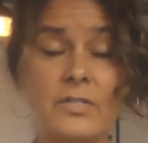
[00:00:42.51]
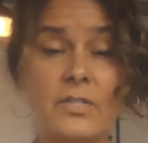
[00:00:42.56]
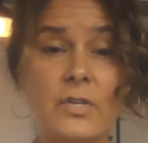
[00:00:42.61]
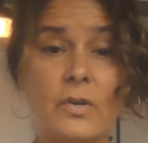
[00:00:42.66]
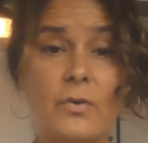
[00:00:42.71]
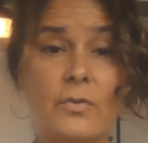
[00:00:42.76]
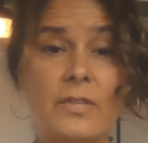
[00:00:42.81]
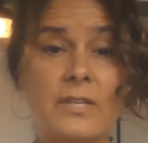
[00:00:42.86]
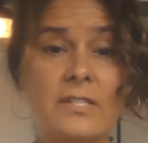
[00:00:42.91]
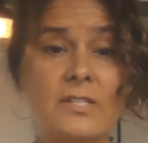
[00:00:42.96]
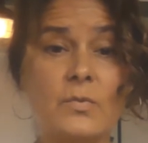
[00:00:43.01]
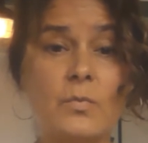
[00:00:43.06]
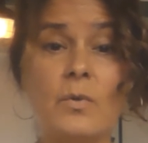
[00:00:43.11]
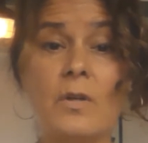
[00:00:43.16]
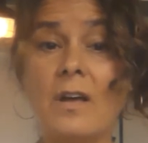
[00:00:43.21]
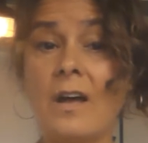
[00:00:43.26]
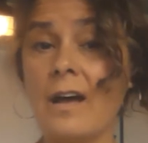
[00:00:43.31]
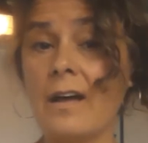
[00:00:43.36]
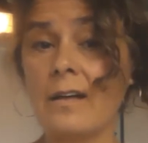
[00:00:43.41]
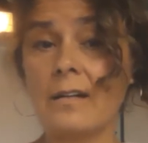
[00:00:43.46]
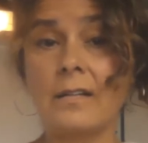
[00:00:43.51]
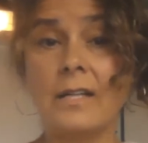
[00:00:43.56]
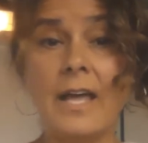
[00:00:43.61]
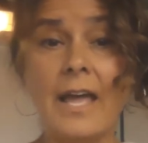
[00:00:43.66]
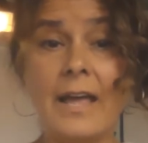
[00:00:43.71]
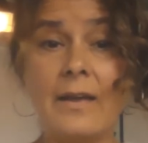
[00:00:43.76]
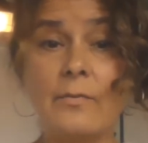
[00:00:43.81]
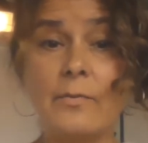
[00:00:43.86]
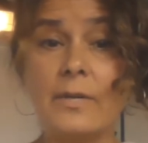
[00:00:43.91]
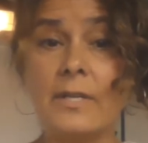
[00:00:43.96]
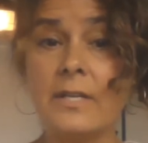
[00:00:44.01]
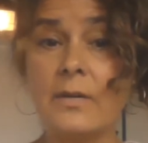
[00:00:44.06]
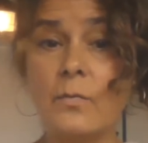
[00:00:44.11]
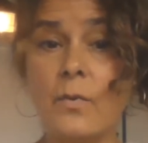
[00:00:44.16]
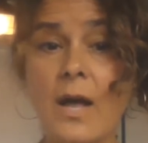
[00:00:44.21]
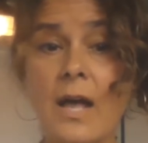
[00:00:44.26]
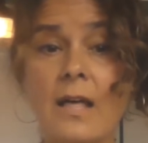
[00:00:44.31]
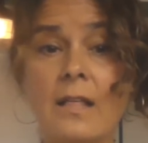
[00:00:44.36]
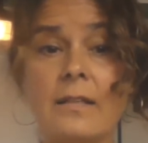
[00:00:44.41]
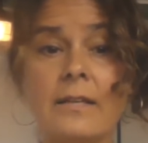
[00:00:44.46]
So this will cut clay really
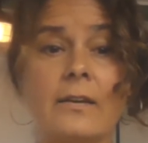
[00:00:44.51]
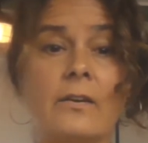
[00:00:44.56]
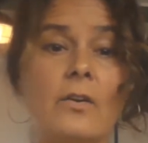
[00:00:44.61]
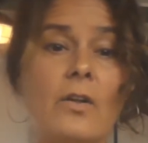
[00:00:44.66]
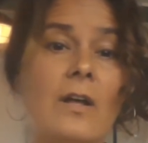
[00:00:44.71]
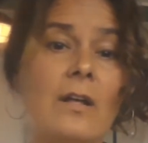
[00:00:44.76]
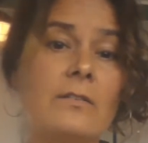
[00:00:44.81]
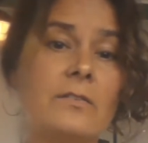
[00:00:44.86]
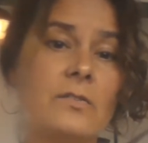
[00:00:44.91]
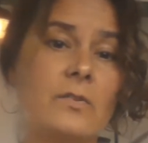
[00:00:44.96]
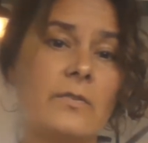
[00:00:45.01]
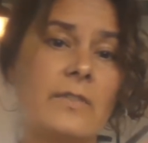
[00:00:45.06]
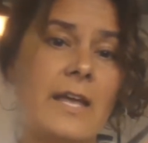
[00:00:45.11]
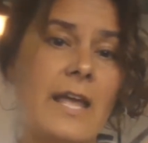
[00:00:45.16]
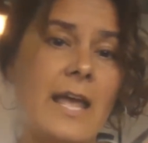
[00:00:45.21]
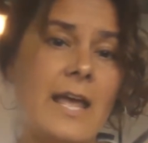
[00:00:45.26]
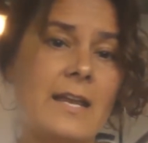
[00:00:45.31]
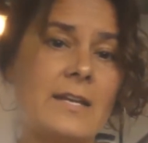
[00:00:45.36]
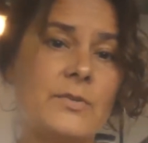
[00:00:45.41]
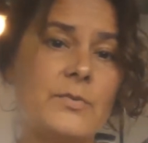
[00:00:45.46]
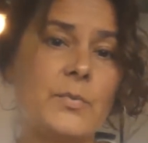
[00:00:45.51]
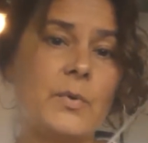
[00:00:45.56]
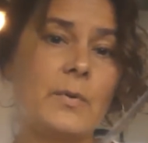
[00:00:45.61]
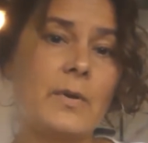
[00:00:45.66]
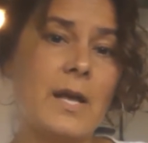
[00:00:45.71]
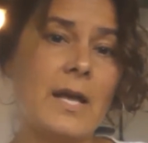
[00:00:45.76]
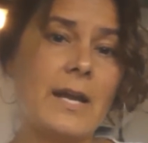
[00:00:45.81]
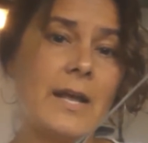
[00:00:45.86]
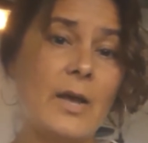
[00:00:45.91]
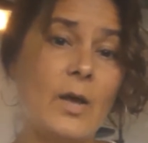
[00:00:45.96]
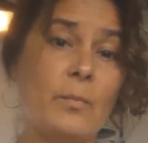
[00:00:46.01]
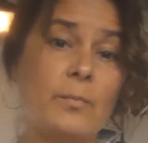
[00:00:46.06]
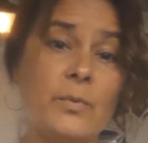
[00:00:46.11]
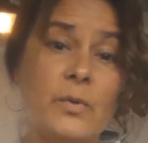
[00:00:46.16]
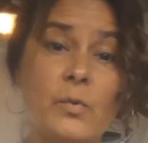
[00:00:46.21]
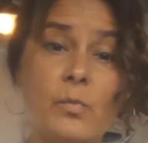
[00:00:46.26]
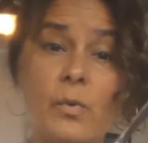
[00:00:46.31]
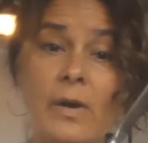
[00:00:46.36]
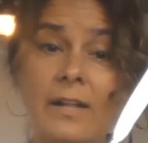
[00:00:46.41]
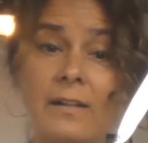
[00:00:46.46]
well, and it also, the end will kind of help
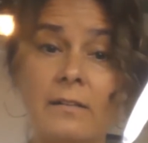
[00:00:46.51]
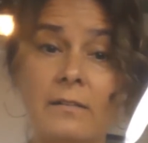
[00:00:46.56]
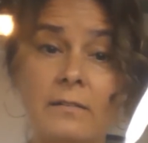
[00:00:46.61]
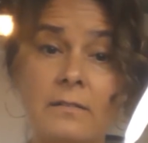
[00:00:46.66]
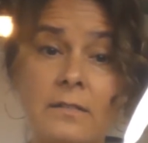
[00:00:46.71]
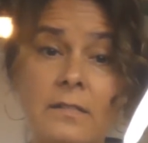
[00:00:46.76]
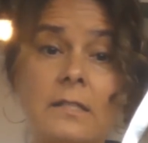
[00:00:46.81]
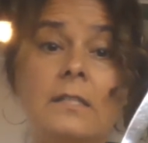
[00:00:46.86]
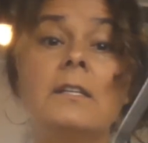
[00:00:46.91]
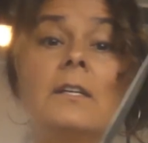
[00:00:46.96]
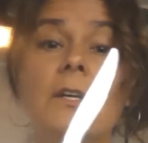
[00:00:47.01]
you weld.